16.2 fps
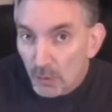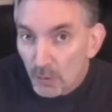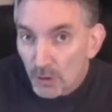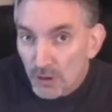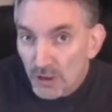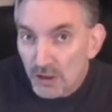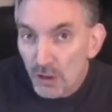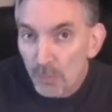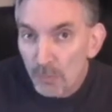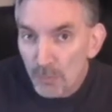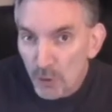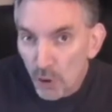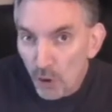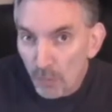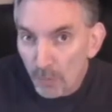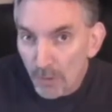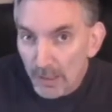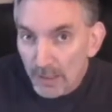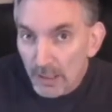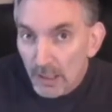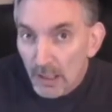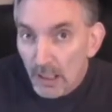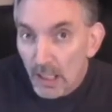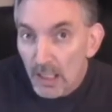which is
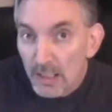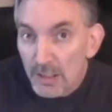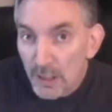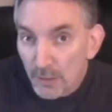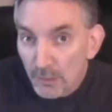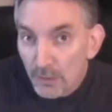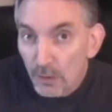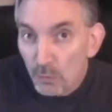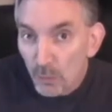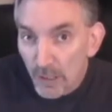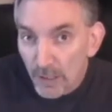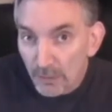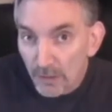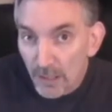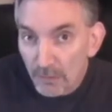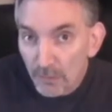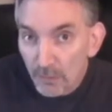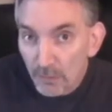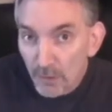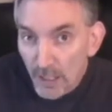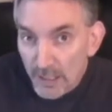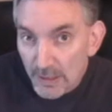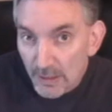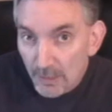absorbing a different wavelength of
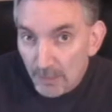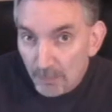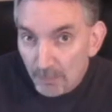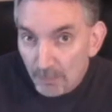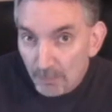light.